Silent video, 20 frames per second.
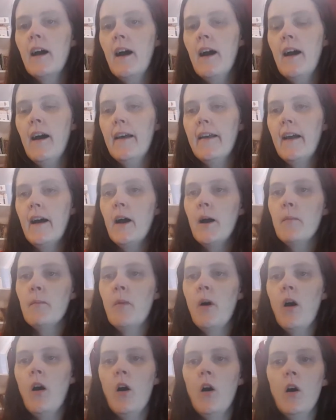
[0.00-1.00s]
I
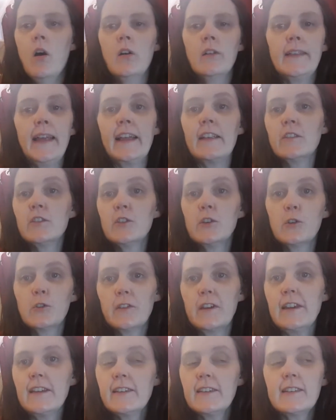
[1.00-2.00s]
am on Ancient
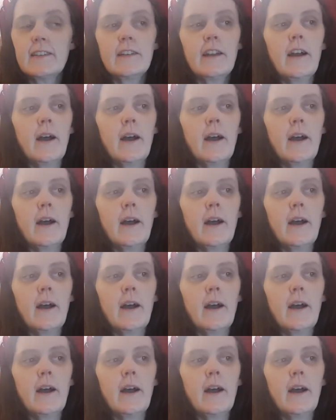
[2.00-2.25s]
Greeks,